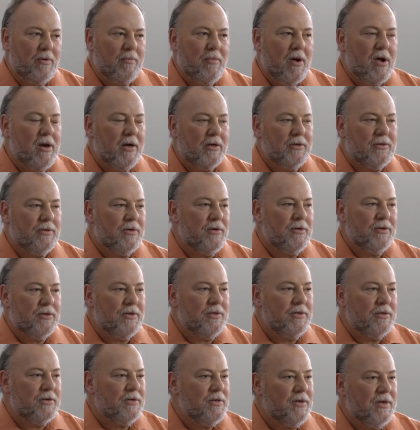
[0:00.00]
robotic
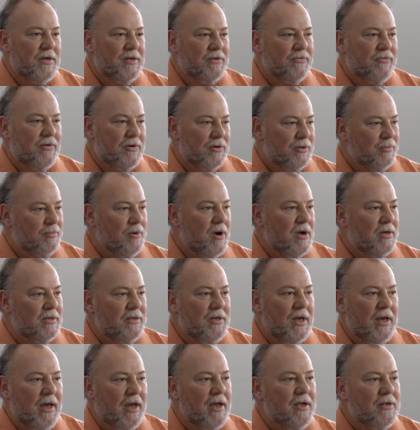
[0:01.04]
surgeons as far as
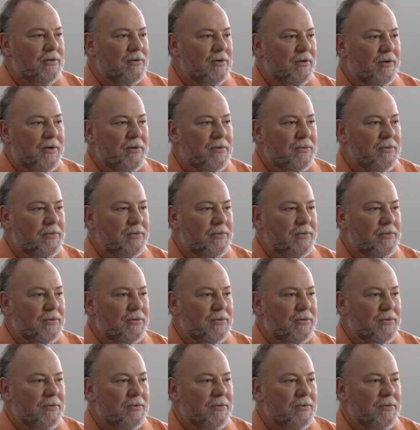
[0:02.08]
prostate cancer